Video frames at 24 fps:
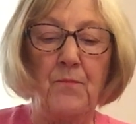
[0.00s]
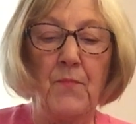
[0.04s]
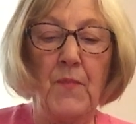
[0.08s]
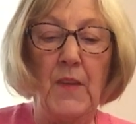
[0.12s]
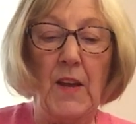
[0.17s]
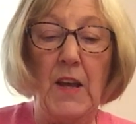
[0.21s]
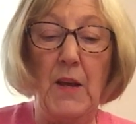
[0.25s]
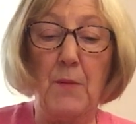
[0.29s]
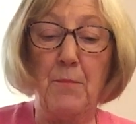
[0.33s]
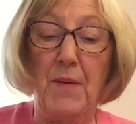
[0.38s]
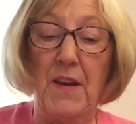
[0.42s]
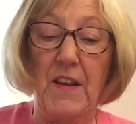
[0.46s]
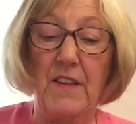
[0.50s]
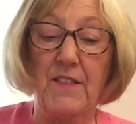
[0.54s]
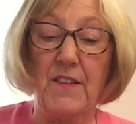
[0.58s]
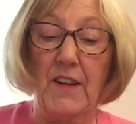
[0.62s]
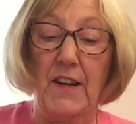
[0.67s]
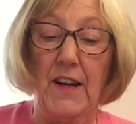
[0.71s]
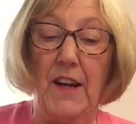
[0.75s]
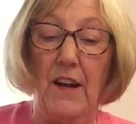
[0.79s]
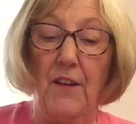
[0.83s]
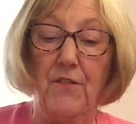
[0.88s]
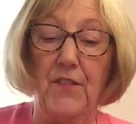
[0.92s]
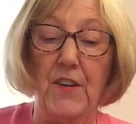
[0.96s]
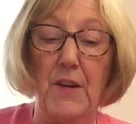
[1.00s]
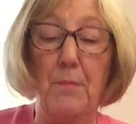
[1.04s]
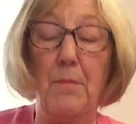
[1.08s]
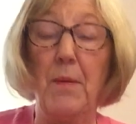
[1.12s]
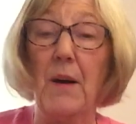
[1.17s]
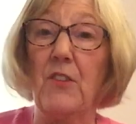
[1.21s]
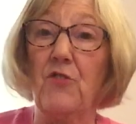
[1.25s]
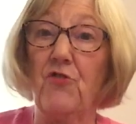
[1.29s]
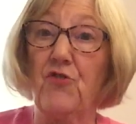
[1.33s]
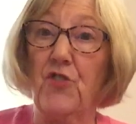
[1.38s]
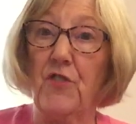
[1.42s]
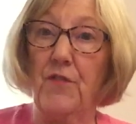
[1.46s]
He picked a lovely
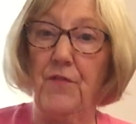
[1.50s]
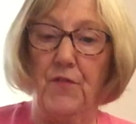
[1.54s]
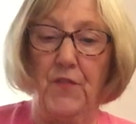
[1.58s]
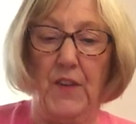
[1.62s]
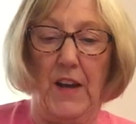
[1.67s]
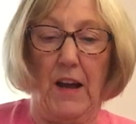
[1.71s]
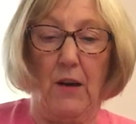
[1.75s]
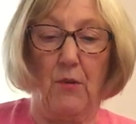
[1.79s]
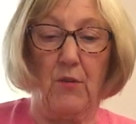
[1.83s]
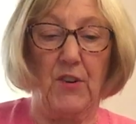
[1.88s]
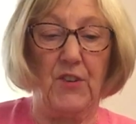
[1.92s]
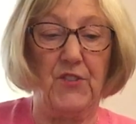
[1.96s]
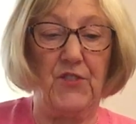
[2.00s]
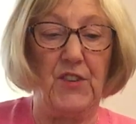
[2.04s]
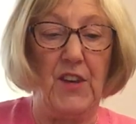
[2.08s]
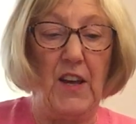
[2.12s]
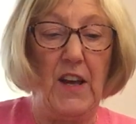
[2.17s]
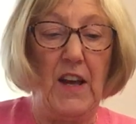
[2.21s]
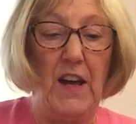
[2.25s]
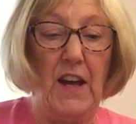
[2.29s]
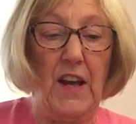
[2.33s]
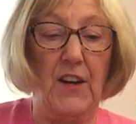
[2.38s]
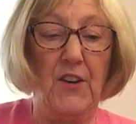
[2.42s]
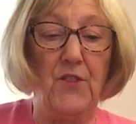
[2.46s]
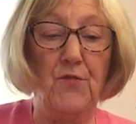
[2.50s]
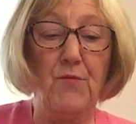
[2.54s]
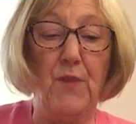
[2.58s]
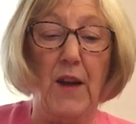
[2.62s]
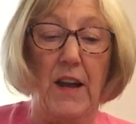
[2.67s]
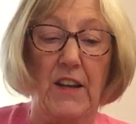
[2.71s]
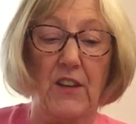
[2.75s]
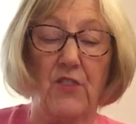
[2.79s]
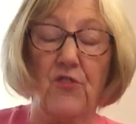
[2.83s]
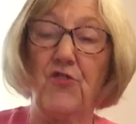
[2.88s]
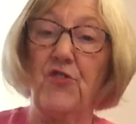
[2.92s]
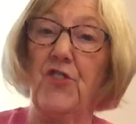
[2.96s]
bunch of flowers and
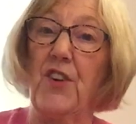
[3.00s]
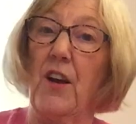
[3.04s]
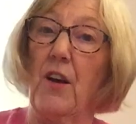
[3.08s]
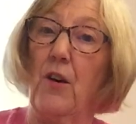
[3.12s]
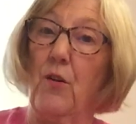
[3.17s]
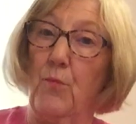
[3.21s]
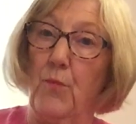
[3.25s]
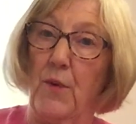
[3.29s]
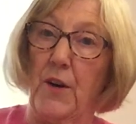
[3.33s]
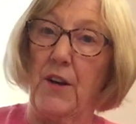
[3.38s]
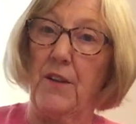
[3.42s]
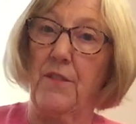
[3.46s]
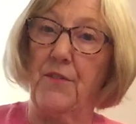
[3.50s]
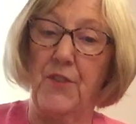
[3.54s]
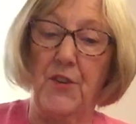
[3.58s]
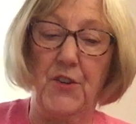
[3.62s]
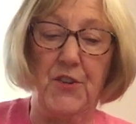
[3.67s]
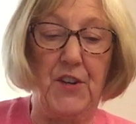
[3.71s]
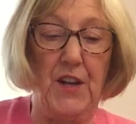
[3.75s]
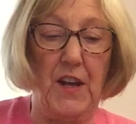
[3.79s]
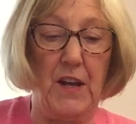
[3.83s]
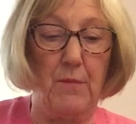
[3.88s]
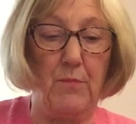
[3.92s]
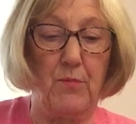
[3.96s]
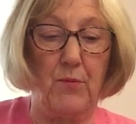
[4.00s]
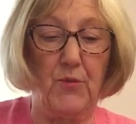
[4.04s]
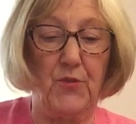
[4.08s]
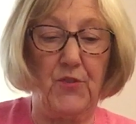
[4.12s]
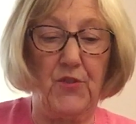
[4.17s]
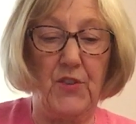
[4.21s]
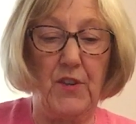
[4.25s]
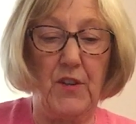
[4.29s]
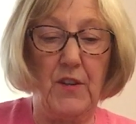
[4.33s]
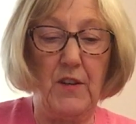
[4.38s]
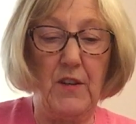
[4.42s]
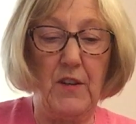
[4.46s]
arranged it on one of the
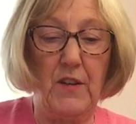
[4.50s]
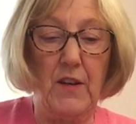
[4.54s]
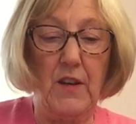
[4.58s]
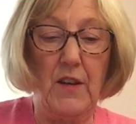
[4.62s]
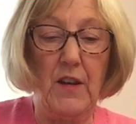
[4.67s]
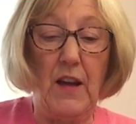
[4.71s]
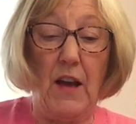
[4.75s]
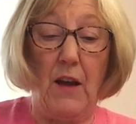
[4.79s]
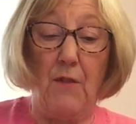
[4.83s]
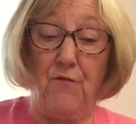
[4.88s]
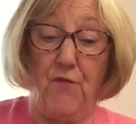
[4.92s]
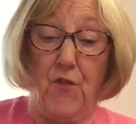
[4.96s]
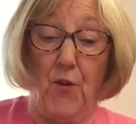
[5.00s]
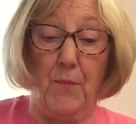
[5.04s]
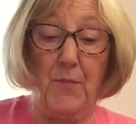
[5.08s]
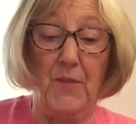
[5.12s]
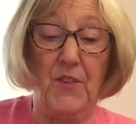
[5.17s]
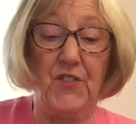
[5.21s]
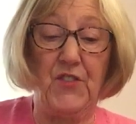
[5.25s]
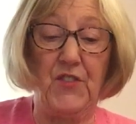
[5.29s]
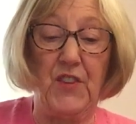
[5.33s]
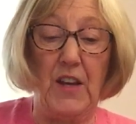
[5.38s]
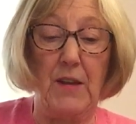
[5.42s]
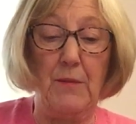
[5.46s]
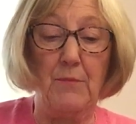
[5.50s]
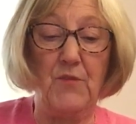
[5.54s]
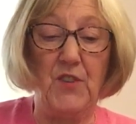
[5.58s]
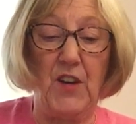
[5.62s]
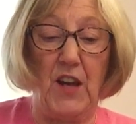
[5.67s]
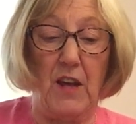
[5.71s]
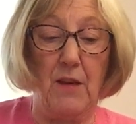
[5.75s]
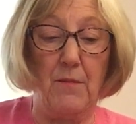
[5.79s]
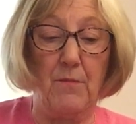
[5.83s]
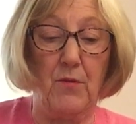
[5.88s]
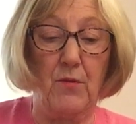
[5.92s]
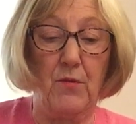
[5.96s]
tables. And from the same
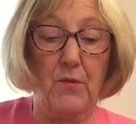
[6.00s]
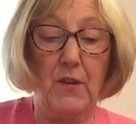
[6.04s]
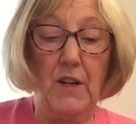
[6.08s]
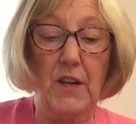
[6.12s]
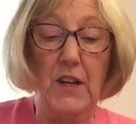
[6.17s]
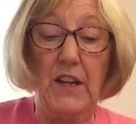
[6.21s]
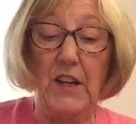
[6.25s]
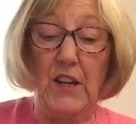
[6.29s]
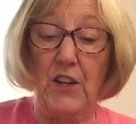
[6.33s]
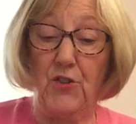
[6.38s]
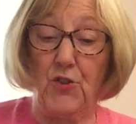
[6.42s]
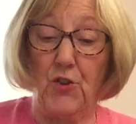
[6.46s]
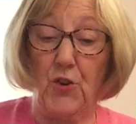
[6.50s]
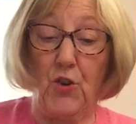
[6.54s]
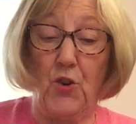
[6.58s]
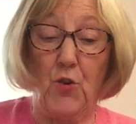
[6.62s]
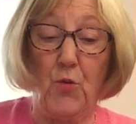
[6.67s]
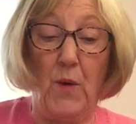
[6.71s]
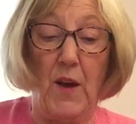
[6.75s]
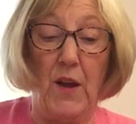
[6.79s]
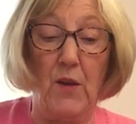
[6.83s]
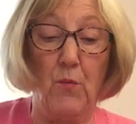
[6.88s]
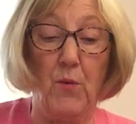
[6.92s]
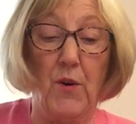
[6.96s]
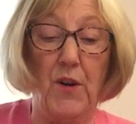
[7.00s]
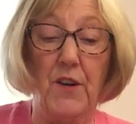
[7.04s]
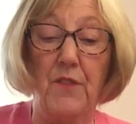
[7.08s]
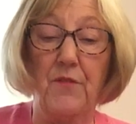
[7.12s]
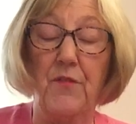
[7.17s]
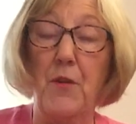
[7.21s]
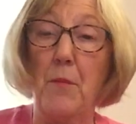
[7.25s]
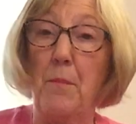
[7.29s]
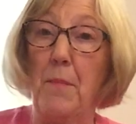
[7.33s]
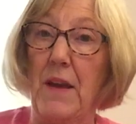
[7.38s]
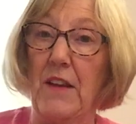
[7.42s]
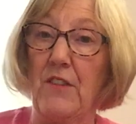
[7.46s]
table he took away one of
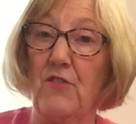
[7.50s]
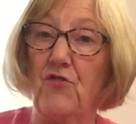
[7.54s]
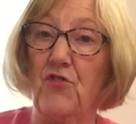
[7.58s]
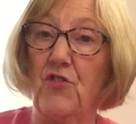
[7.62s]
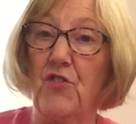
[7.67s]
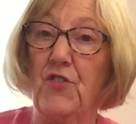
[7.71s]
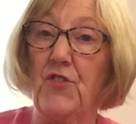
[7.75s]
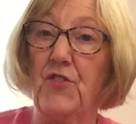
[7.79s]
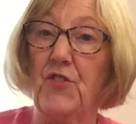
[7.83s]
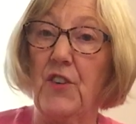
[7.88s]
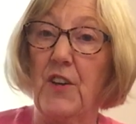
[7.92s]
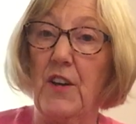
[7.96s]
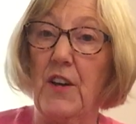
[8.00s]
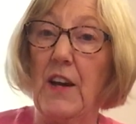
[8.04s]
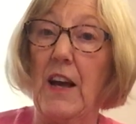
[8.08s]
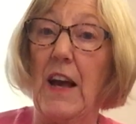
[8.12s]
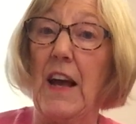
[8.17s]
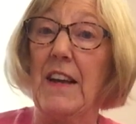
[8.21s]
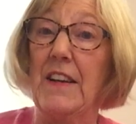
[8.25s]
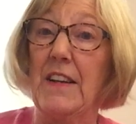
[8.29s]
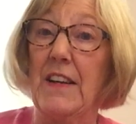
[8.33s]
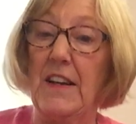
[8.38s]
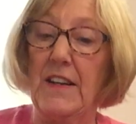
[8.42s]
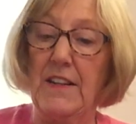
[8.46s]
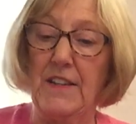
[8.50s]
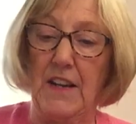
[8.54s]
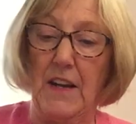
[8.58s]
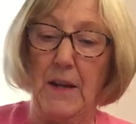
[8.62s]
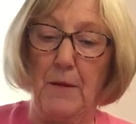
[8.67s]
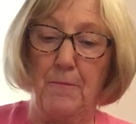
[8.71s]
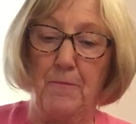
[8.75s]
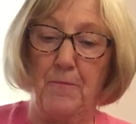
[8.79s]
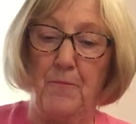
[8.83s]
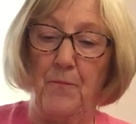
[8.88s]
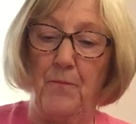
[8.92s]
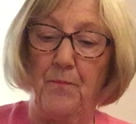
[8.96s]
the benches and hid it.
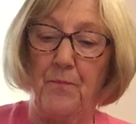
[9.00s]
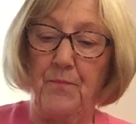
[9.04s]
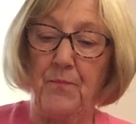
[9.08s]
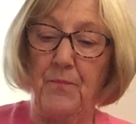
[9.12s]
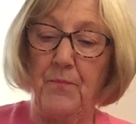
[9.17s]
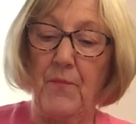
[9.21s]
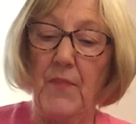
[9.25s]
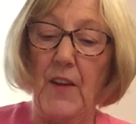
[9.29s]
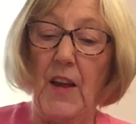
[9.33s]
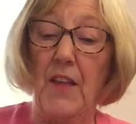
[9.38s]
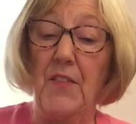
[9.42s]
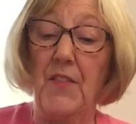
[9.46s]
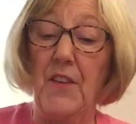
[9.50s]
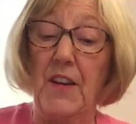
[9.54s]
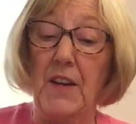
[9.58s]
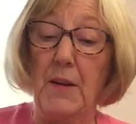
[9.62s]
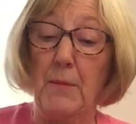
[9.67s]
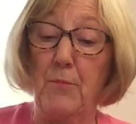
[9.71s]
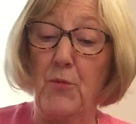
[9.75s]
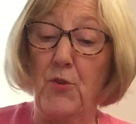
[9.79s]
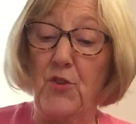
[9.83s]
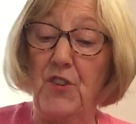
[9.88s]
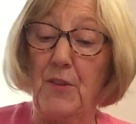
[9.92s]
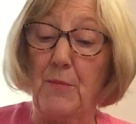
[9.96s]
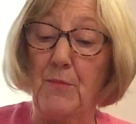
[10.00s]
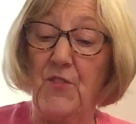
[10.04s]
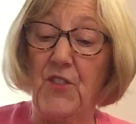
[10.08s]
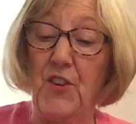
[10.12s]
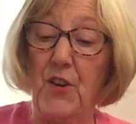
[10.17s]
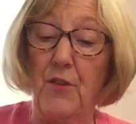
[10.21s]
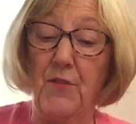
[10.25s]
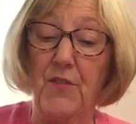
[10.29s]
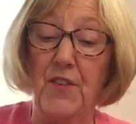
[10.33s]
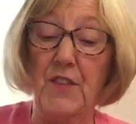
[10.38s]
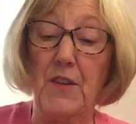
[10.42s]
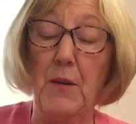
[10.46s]
And then he put
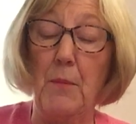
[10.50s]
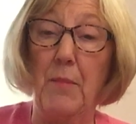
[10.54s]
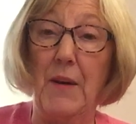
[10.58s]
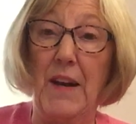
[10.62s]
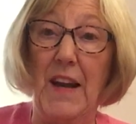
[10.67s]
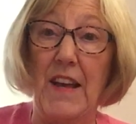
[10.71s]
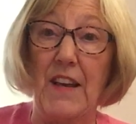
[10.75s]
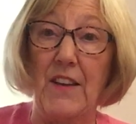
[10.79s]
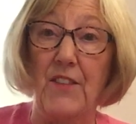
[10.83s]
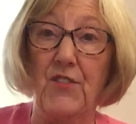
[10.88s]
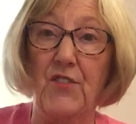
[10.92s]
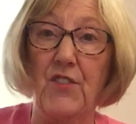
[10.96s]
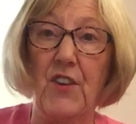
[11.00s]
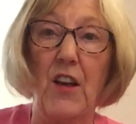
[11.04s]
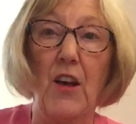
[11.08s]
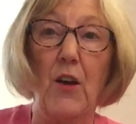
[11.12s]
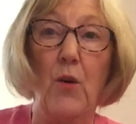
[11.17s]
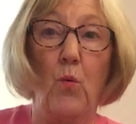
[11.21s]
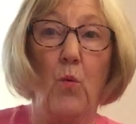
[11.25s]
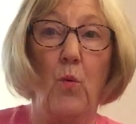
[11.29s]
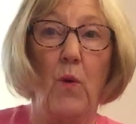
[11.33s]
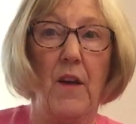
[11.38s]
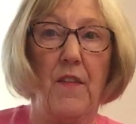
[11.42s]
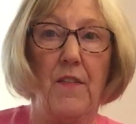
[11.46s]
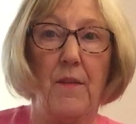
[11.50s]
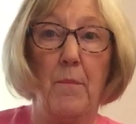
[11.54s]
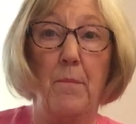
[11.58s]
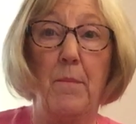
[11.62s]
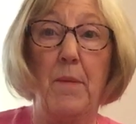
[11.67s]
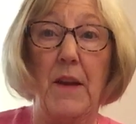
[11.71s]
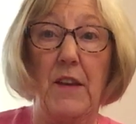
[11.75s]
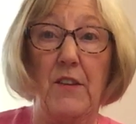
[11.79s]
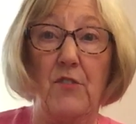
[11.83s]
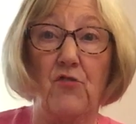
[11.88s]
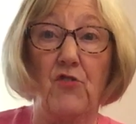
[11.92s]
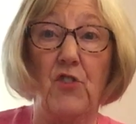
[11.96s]
himself in the place where the
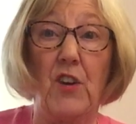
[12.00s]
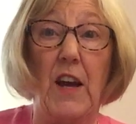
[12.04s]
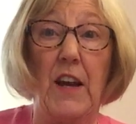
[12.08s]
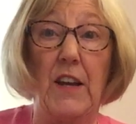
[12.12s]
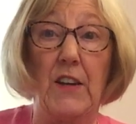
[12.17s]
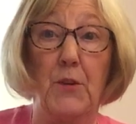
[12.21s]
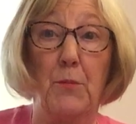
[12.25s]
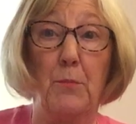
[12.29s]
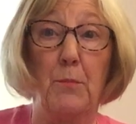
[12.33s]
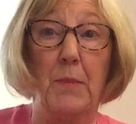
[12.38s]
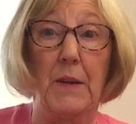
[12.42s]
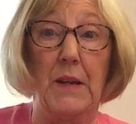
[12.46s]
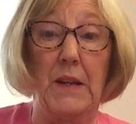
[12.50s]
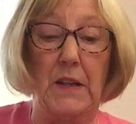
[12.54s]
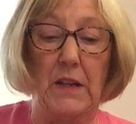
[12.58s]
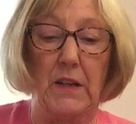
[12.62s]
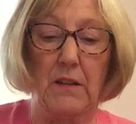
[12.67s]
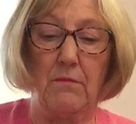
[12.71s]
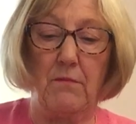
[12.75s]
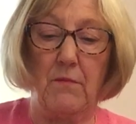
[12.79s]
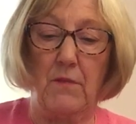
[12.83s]
bench had been.